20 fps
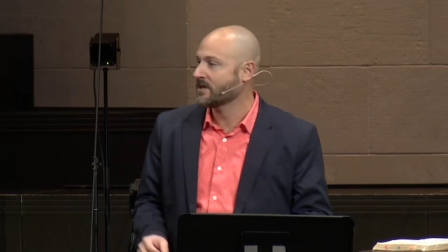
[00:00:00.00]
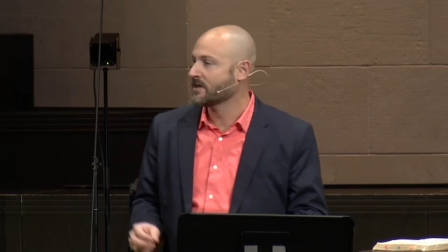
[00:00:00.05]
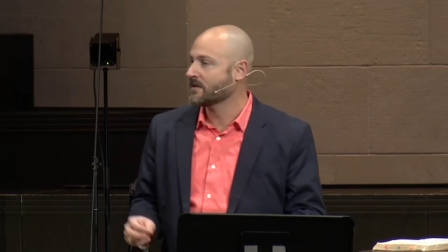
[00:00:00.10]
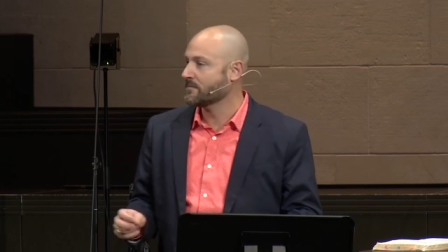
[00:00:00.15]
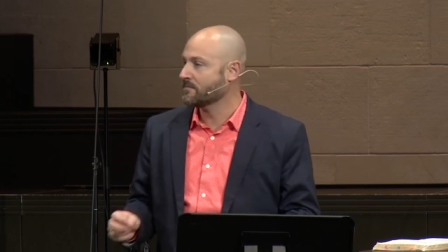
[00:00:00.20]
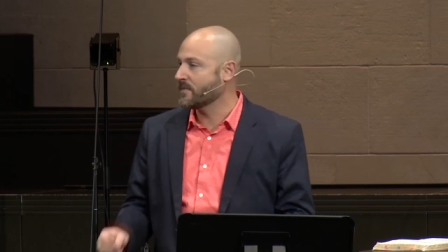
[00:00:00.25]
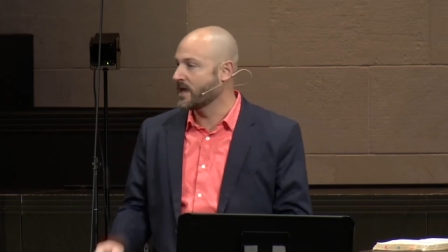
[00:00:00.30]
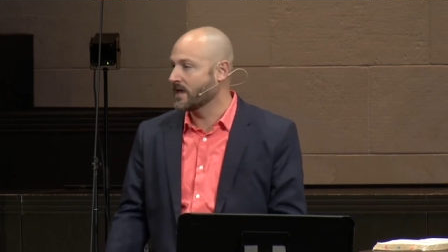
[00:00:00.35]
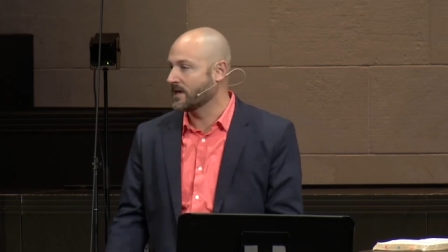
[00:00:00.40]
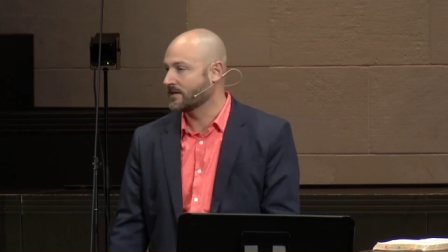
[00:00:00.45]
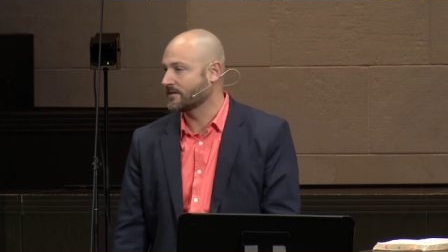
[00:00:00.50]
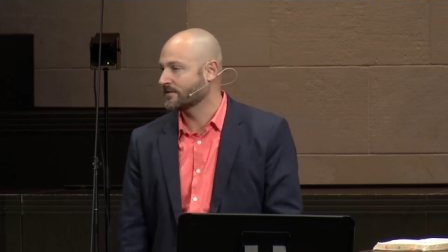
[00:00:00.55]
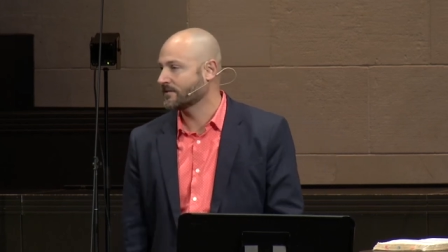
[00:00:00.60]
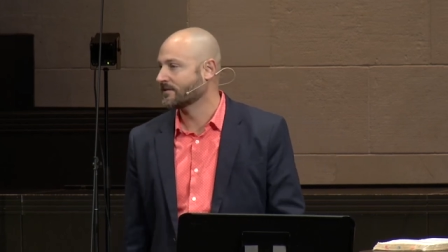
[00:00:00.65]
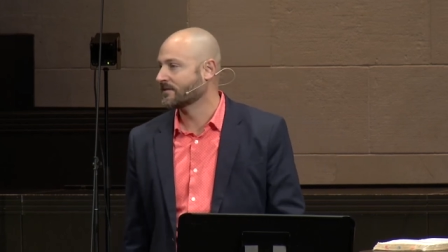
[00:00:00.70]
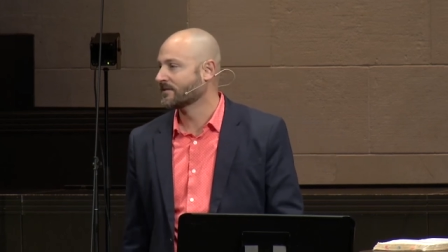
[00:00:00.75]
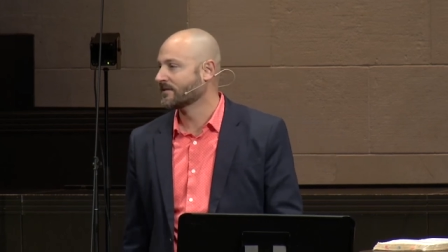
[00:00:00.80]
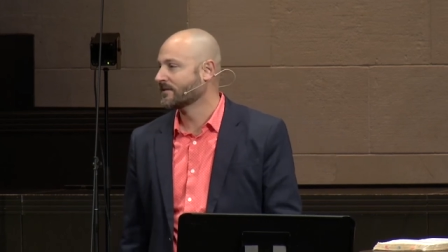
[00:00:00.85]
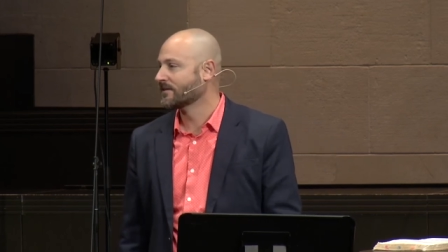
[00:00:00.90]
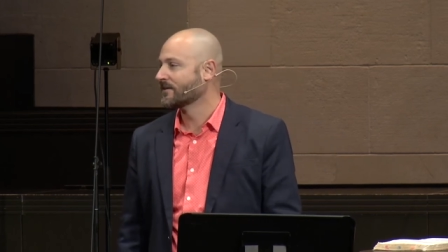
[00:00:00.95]
made.
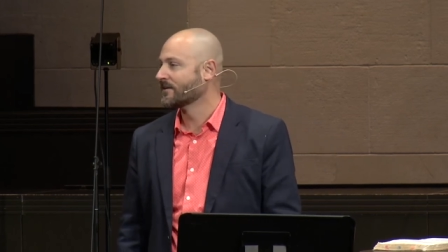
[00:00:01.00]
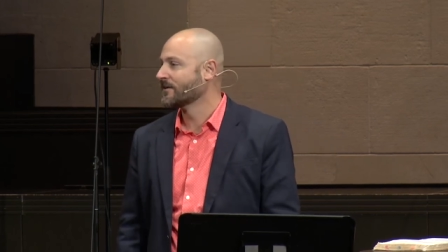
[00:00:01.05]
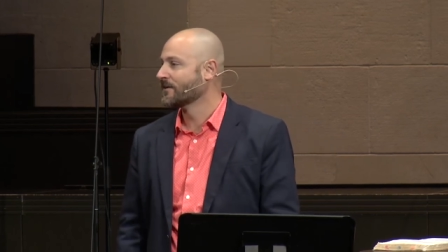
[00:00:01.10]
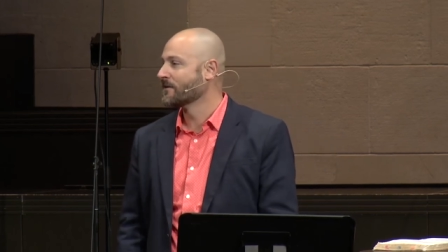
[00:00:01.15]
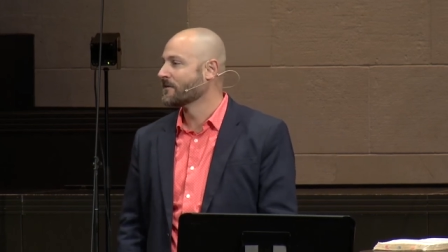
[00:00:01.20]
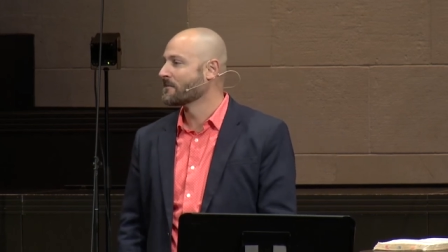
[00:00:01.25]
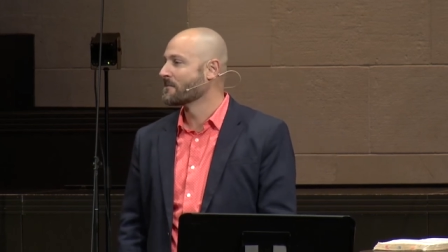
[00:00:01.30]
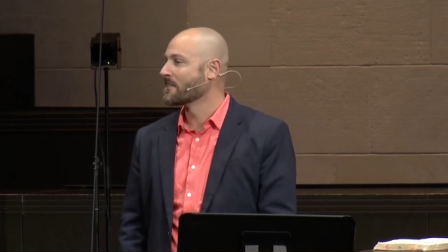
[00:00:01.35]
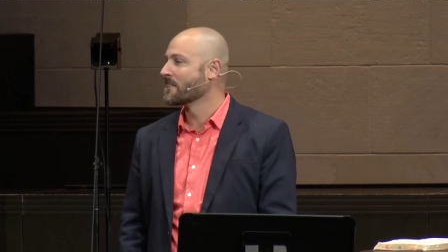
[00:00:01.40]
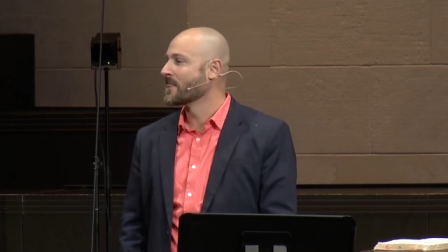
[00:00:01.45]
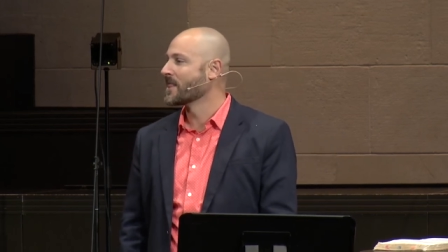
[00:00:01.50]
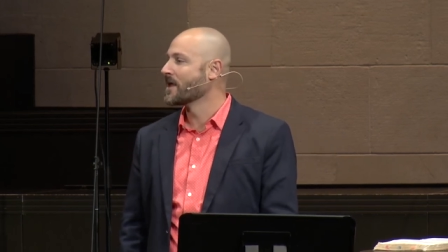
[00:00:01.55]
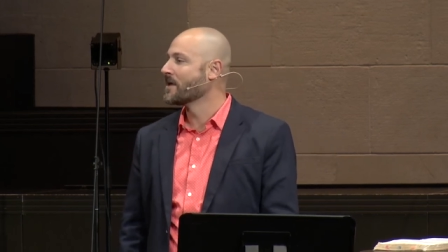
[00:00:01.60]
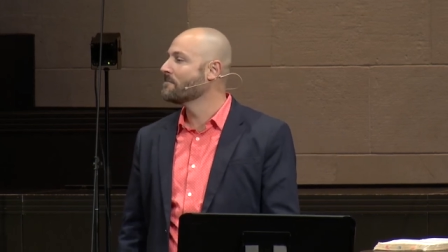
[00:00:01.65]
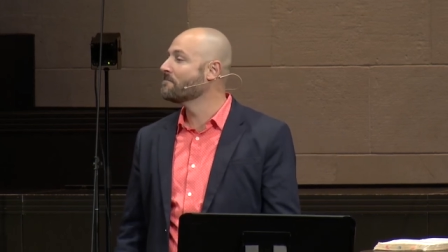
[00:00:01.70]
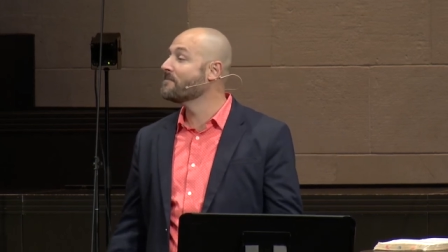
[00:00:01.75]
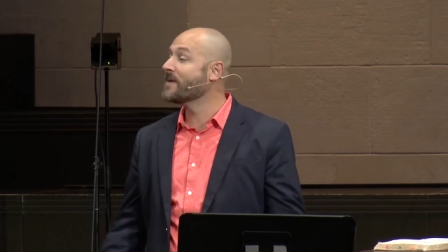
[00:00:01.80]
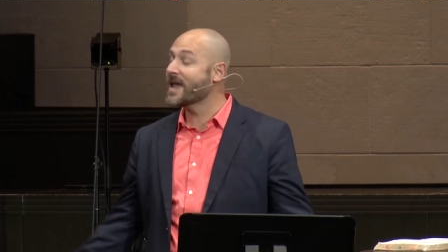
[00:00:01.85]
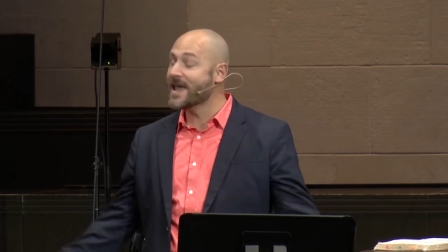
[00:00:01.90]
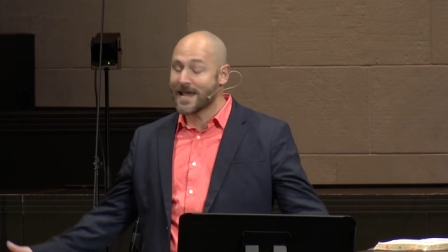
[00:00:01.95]

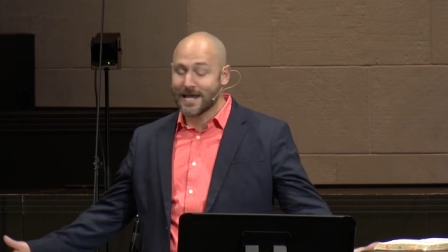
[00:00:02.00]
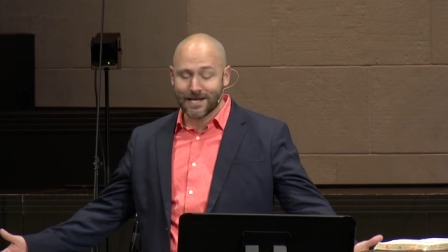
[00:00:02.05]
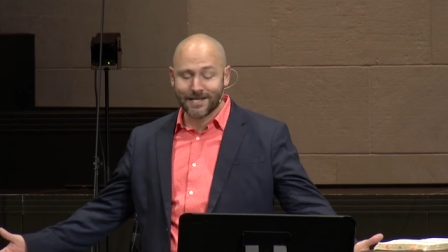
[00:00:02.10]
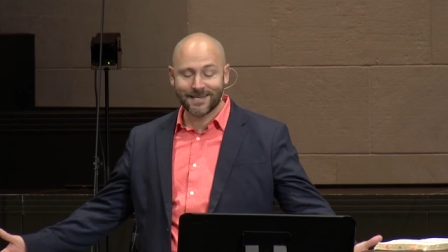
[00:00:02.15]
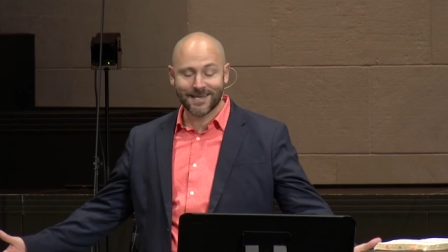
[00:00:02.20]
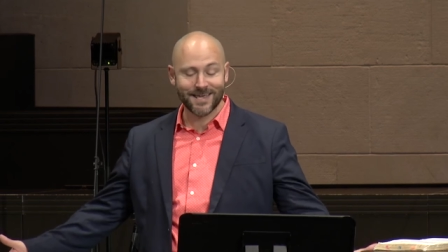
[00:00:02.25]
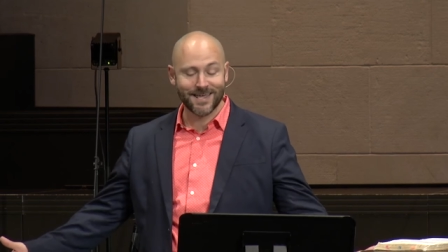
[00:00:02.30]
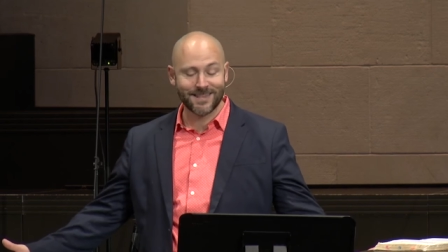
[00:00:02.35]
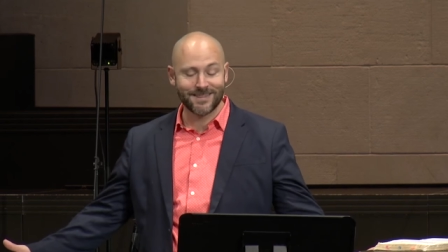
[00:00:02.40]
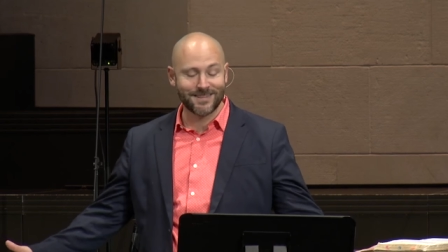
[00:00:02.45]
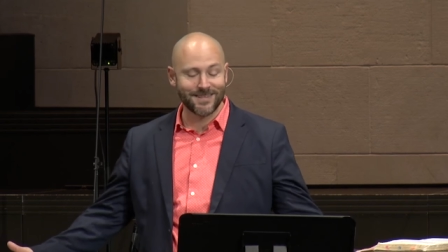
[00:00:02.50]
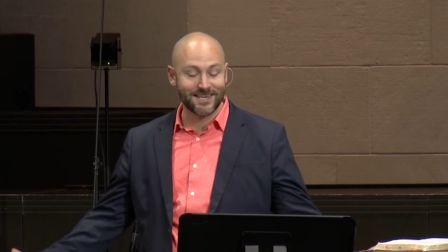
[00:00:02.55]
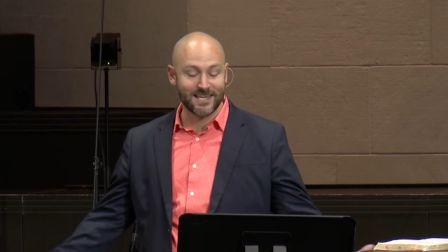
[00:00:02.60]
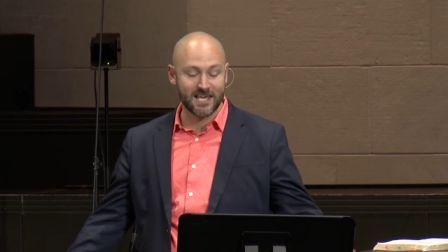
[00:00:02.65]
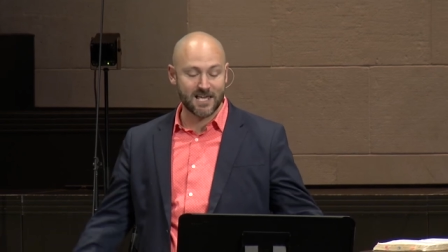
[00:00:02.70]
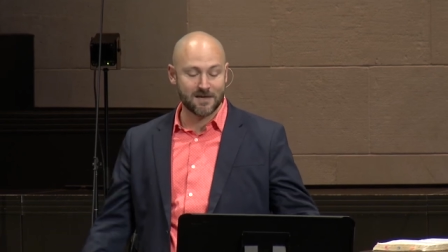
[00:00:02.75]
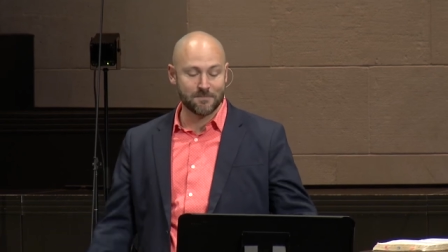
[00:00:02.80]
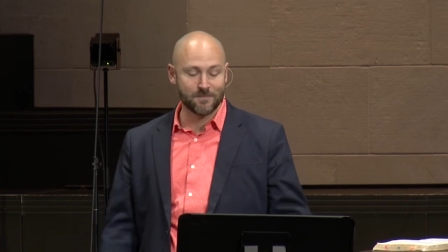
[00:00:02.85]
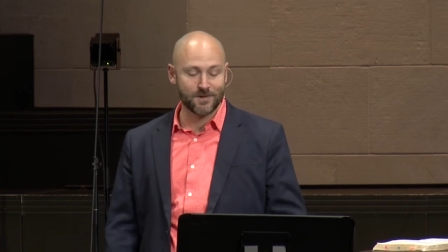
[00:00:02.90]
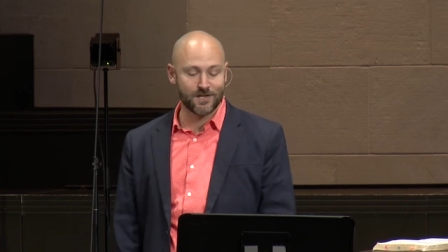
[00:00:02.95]
Made in the
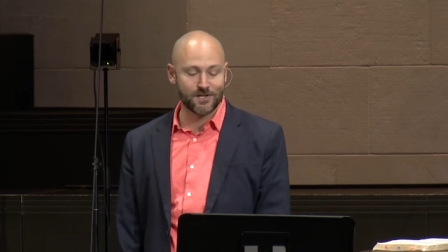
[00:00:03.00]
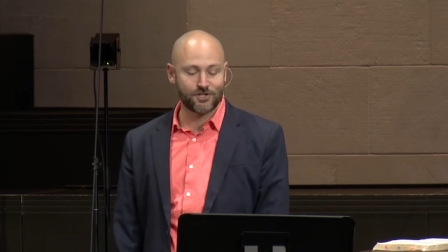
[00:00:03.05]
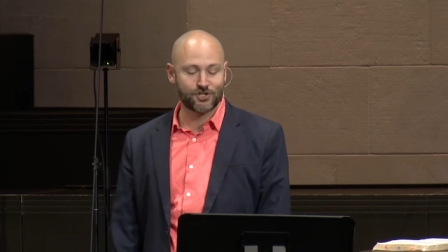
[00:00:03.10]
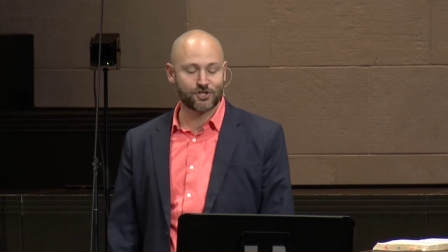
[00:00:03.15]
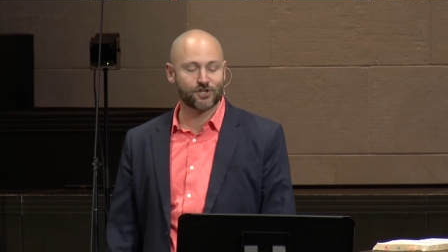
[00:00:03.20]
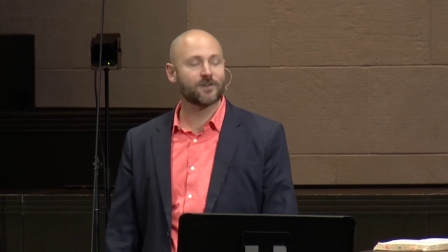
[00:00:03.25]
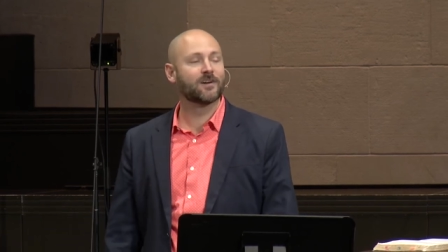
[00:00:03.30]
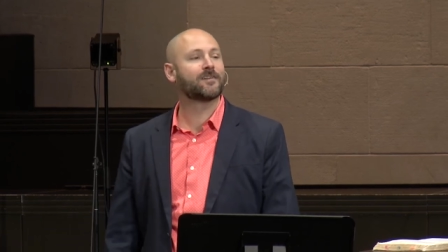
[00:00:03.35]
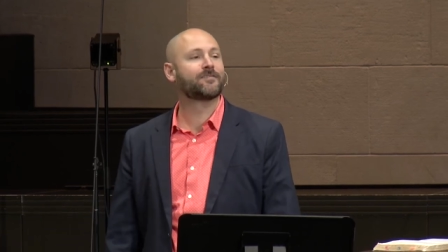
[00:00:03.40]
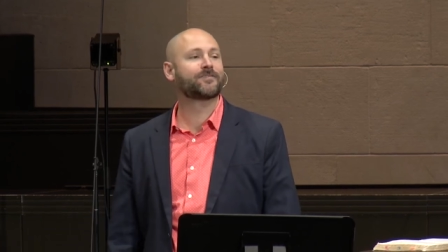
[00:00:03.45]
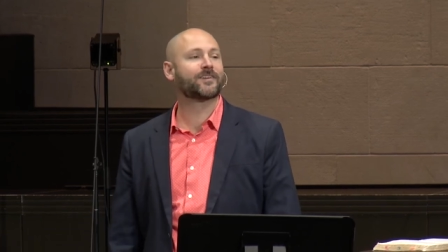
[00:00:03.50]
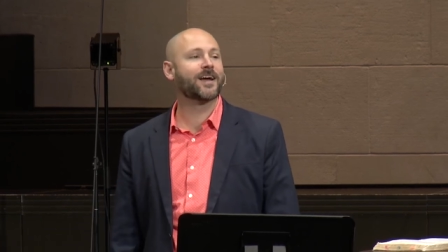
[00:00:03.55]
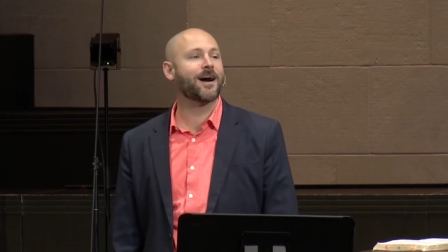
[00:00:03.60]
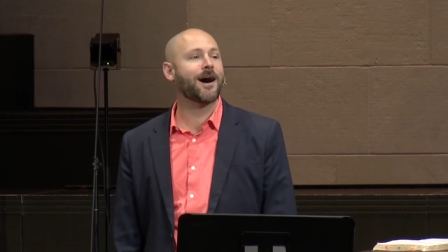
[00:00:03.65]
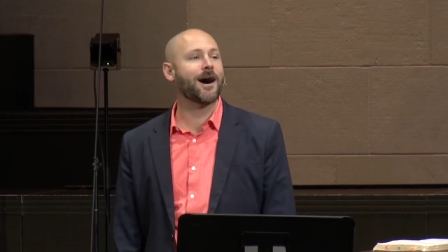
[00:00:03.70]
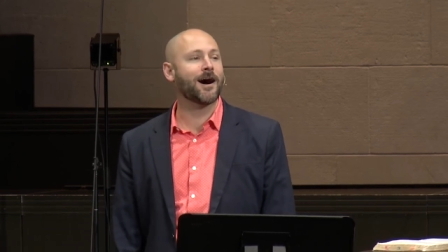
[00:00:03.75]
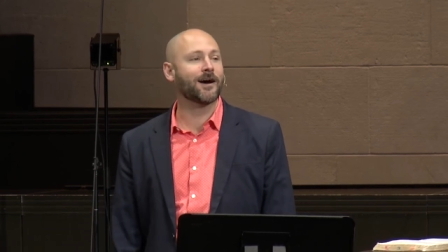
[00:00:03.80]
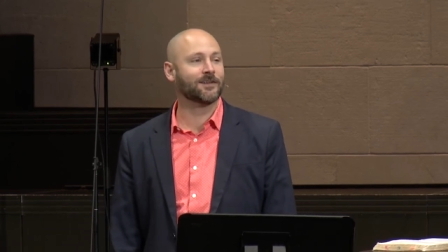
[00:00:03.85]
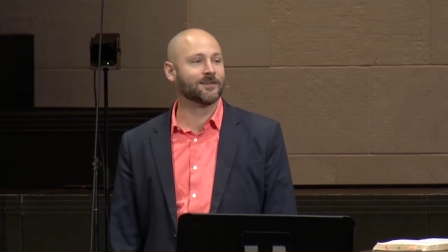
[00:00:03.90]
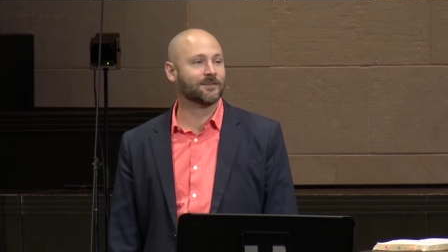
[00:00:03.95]
image of
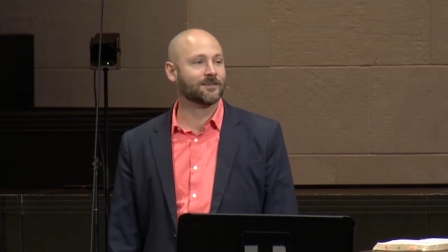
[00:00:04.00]
God.